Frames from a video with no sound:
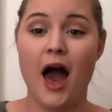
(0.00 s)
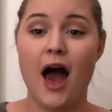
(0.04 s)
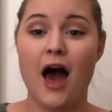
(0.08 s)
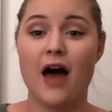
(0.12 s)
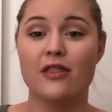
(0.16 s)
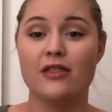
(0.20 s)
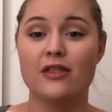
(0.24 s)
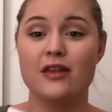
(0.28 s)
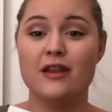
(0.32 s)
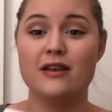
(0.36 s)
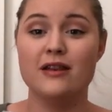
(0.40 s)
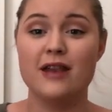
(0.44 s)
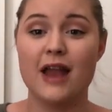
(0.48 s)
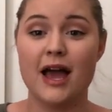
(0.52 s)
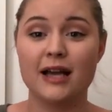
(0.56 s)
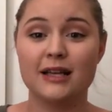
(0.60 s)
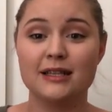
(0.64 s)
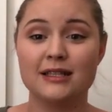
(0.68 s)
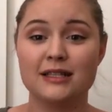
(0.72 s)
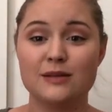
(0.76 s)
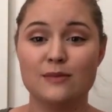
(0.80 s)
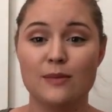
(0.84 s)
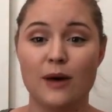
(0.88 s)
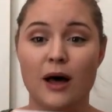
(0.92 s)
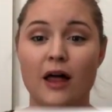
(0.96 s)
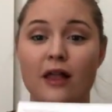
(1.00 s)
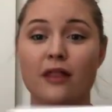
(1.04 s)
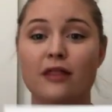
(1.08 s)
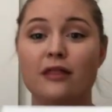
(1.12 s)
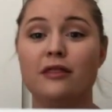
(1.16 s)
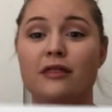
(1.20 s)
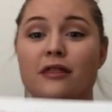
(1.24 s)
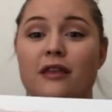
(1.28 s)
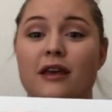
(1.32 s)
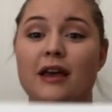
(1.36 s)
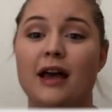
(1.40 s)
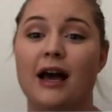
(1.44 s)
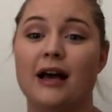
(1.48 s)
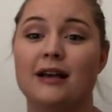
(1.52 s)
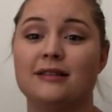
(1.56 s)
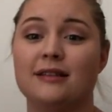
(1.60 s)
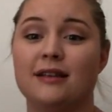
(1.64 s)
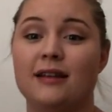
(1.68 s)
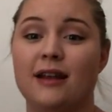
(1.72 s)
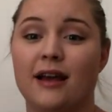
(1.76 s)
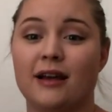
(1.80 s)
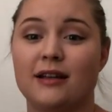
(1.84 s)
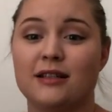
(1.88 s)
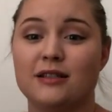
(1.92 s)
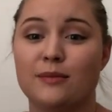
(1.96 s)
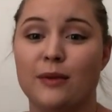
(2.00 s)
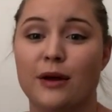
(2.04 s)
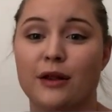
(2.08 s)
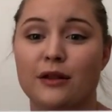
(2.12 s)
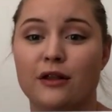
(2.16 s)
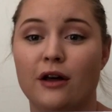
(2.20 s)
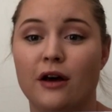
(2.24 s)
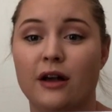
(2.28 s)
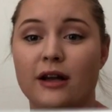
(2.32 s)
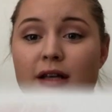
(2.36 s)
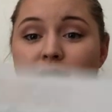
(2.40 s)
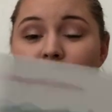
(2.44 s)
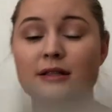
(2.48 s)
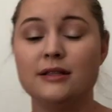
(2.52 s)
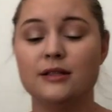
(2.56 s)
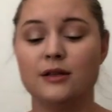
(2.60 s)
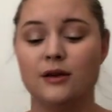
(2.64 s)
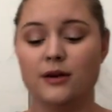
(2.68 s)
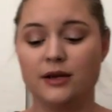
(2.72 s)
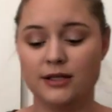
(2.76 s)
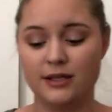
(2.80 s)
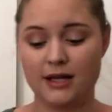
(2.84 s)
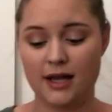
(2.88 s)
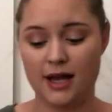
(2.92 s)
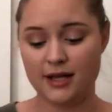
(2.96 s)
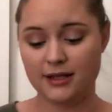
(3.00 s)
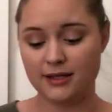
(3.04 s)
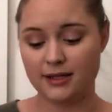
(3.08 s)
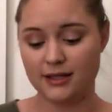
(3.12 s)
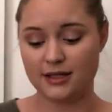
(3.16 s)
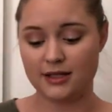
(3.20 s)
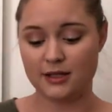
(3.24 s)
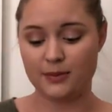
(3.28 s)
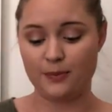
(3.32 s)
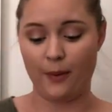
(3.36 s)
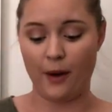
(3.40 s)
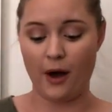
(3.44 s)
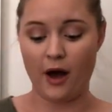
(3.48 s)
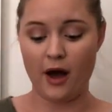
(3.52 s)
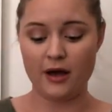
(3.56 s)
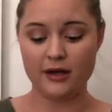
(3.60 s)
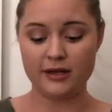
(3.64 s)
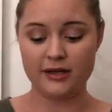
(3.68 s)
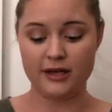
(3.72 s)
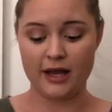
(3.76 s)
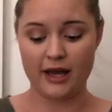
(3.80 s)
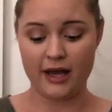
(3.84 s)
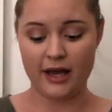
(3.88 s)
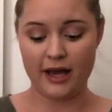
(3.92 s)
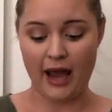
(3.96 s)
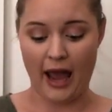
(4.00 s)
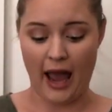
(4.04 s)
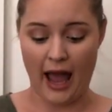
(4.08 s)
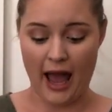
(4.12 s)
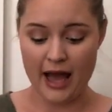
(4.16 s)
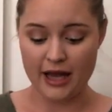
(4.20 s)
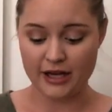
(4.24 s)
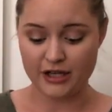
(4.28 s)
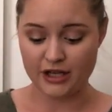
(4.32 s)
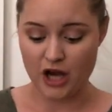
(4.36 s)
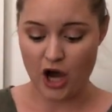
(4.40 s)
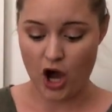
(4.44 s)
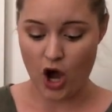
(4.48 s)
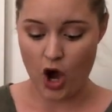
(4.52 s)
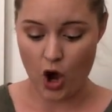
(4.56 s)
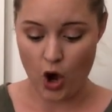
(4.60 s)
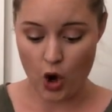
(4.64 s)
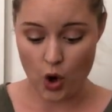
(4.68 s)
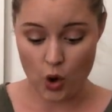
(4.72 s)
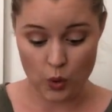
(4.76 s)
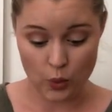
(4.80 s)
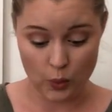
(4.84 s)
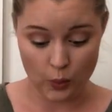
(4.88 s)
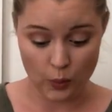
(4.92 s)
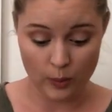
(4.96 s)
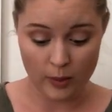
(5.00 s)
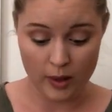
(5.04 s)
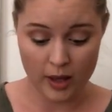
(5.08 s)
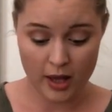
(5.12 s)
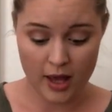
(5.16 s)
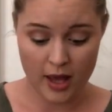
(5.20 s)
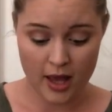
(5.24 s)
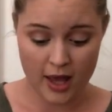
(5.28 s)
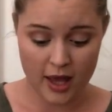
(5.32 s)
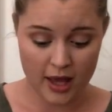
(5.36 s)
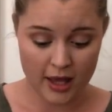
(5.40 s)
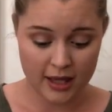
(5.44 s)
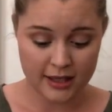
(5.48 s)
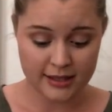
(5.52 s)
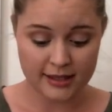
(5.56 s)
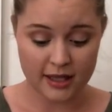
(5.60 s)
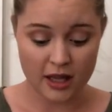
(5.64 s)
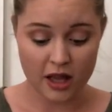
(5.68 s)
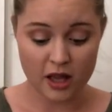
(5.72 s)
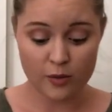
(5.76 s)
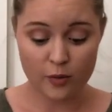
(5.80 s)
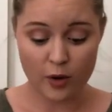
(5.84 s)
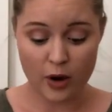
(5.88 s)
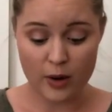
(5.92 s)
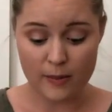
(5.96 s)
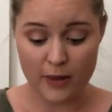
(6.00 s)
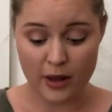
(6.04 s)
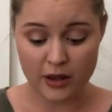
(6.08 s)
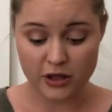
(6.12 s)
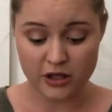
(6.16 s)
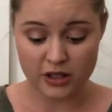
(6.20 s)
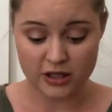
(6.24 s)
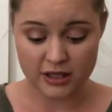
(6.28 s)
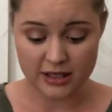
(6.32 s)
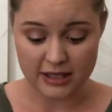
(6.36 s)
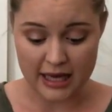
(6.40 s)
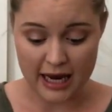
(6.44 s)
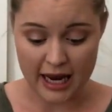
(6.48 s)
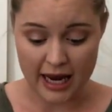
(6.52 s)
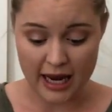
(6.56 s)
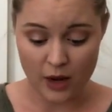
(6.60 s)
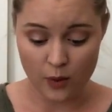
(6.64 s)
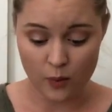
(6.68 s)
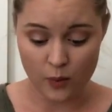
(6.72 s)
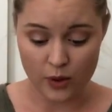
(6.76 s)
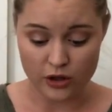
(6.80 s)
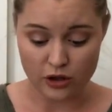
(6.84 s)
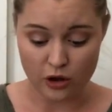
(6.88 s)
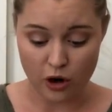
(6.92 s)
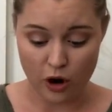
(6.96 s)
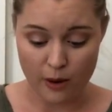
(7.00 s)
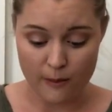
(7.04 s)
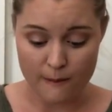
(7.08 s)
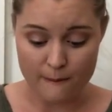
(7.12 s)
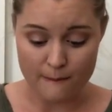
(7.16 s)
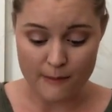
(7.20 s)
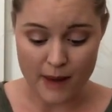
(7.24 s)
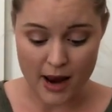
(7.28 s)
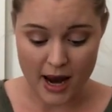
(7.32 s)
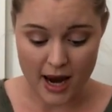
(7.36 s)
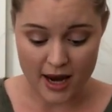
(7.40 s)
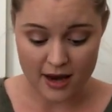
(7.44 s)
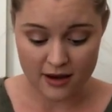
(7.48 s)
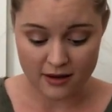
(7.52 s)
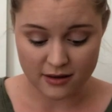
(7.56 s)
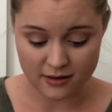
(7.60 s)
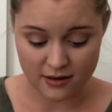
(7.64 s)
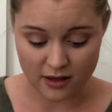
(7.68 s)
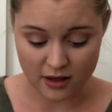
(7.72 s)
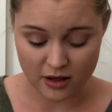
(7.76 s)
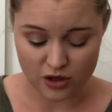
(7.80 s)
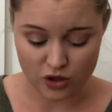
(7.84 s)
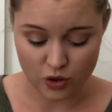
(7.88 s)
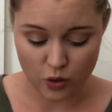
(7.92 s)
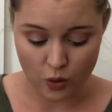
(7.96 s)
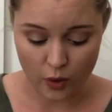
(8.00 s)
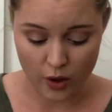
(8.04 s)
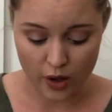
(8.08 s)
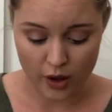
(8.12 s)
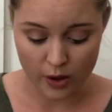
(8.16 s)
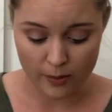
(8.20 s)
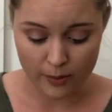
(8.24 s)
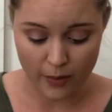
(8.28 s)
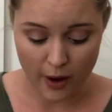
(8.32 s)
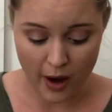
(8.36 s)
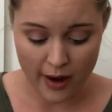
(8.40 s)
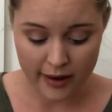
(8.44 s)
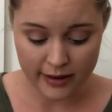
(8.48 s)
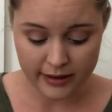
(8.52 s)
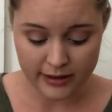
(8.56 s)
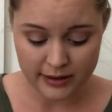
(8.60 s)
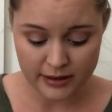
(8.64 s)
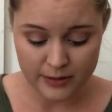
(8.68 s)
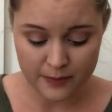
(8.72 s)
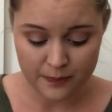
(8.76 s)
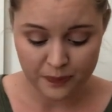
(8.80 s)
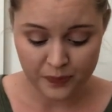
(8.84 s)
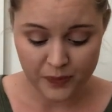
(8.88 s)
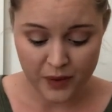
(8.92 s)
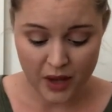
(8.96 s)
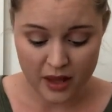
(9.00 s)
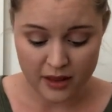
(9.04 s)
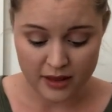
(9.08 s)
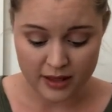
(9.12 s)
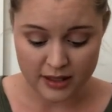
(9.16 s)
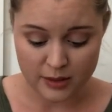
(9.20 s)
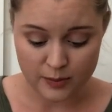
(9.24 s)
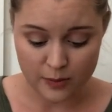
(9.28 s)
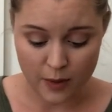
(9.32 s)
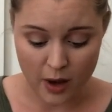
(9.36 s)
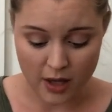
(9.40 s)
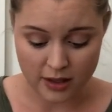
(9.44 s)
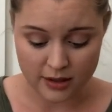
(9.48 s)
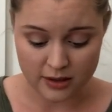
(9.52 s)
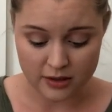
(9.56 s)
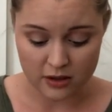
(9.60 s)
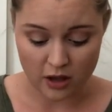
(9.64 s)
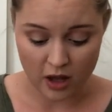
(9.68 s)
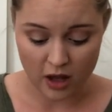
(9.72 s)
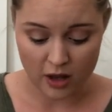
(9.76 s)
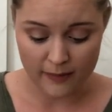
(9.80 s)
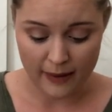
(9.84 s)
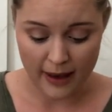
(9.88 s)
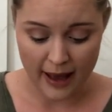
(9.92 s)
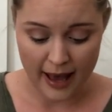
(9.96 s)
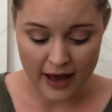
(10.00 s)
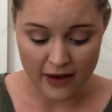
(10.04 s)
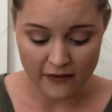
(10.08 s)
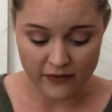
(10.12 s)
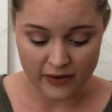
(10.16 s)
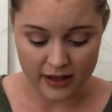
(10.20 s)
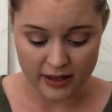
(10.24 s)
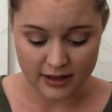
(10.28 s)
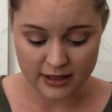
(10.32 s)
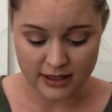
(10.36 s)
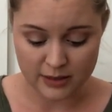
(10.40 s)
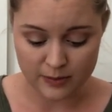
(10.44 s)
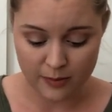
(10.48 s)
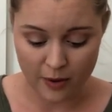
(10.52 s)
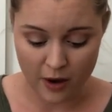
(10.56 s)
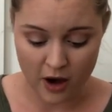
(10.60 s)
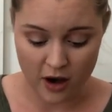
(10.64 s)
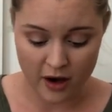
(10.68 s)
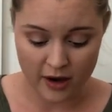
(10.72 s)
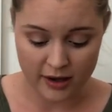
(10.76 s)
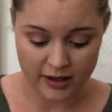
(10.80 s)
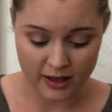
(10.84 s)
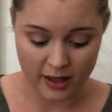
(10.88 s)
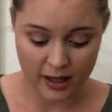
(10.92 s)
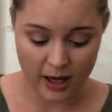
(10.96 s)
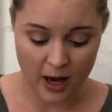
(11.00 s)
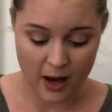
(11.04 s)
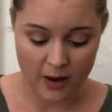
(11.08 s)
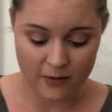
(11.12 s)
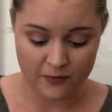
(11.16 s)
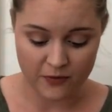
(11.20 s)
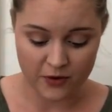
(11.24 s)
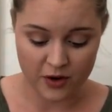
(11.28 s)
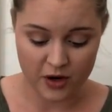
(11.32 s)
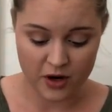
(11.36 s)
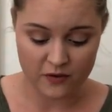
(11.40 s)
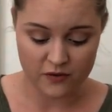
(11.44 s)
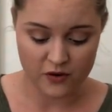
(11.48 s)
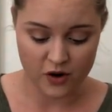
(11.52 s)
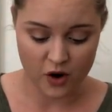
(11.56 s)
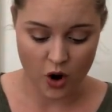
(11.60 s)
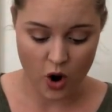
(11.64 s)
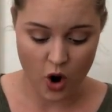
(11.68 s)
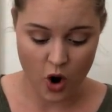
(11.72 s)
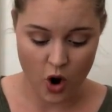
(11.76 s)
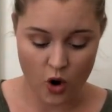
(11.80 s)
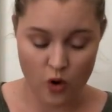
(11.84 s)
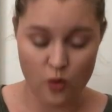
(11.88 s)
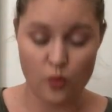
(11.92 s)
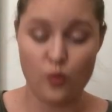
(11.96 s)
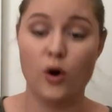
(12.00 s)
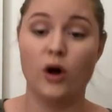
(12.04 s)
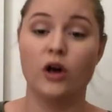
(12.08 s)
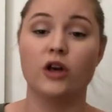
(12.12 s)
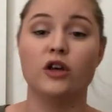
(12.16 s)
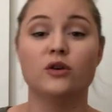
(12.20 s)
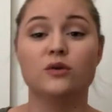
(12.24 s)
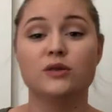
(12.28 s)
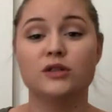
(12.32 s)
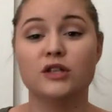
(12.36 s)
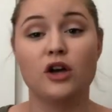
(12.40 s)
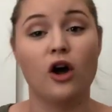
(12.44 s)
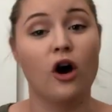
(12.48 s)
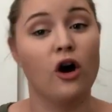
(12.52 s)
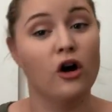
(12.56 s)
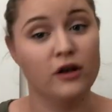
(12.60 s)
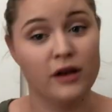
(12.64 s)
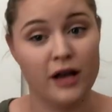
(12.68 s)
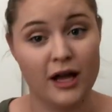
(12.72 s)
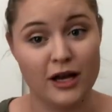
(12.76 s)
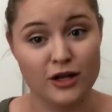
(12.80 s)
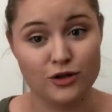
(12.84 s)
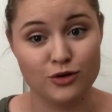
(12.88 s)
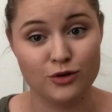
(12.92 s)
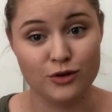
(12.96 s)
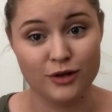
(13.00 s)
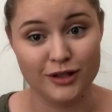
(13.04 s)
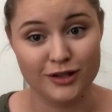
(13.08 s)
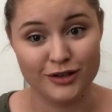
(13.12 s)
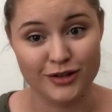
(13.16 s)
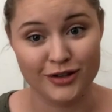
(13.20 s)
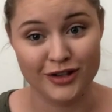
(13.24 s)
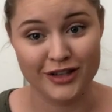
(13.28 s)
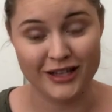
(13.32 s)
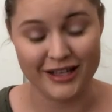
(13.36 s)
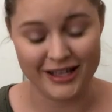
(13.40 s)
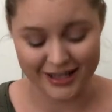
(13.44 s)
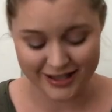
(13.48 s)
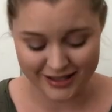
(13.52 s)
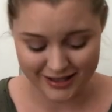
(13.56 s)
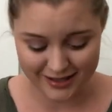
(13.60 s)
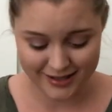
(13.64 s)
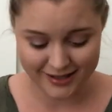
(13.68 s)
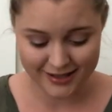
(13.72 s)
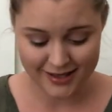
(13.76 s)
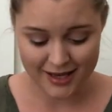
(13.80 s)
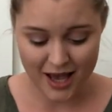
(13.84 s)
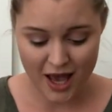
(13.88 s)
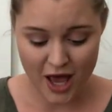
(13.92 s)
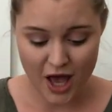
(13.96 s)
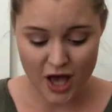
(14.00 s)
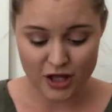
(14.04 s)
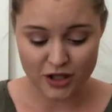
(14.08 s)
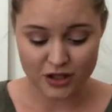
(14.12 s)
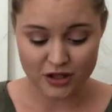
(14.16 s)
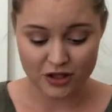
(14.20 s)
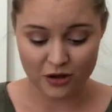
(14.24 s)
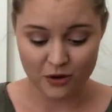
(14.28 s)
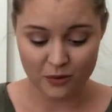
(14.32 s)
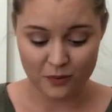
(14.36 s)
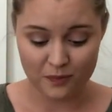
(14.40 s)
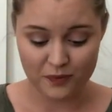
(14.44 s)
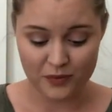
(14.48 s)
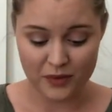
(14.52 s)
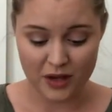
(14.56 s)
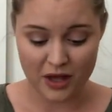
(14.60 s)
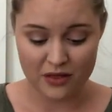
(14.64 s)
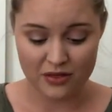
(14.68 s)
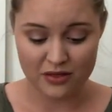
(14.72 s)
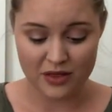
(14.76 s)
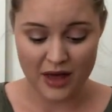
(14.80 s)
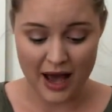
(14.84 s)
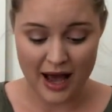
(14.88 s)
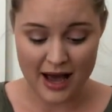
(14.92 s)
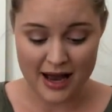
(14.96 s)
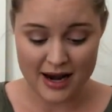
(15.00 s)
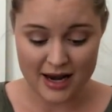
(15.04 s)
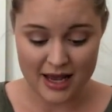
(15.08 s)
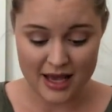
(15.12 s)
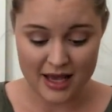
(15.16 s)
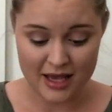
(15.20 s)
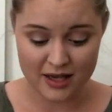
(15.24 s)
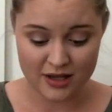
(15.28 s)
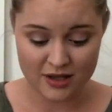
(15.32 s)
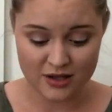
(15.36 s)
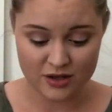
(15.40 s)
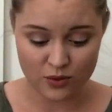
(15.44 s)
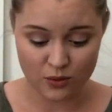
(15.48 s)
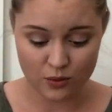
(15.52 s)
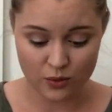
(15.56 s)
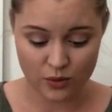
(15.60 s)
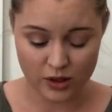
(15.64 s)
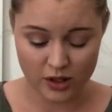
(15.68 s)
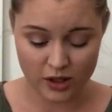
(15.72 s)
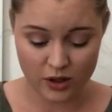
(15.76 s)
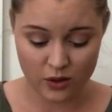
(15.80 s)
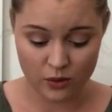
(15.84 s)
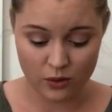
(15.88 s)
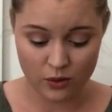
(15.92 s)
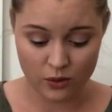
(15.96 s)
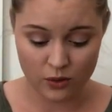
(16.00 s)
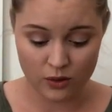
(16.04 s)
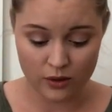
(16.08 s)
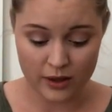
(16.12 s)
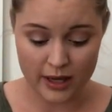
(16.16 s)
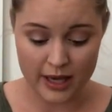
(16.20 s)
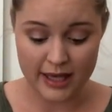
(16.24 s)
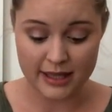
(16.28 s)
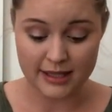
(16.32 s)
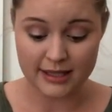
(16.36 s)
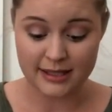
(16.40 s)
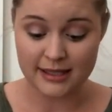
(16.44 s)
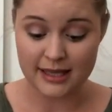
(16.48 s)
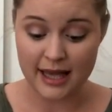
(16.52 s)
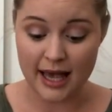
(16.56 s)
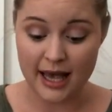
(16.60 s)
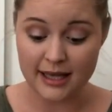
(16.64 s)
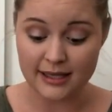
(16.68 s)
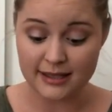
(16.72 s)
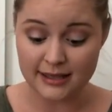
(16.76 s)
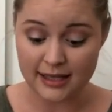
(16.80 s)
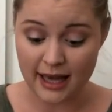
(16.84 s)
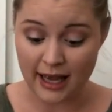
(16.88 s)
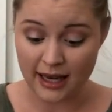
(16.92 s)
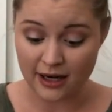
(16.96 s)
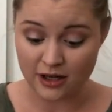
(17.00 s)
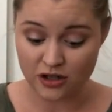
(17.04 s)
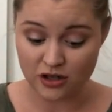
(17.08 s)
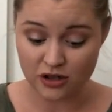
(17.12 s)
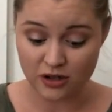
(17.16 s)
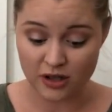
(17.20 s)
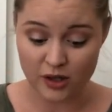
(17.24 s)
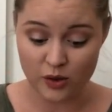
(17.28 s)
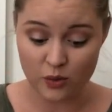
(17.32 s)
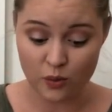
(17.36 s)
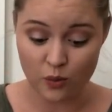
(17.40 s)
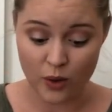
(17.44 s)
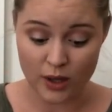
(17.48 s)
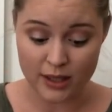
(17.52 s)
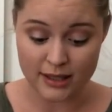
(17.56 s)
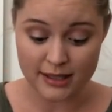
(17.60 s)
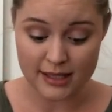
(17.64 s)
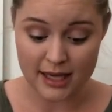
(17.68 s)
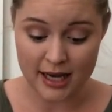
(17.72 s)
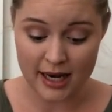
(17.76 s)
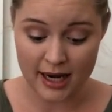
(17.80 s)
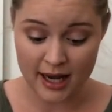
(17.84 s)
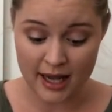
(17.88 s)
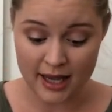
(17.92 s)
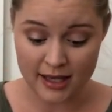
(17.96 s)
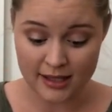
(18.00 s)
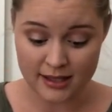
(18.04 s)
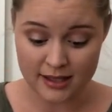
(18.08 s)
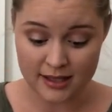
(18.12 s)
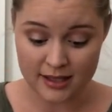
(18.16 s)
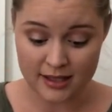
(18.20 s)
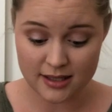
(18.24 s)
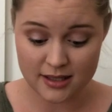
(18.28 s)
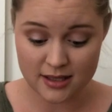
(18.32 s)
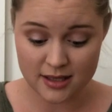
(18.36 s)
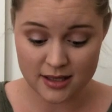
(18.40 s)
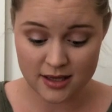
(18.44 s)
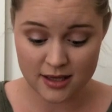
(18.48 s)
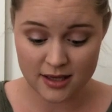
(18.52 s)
And the next month, it has the next month on it. So it says Spa Day at Home. Celebrate Mother's Day with our May Essential Oil box. This box is all about having a spa in the comfort of your home while using all natural ingredients. So that is really cool. It says actually what's in it.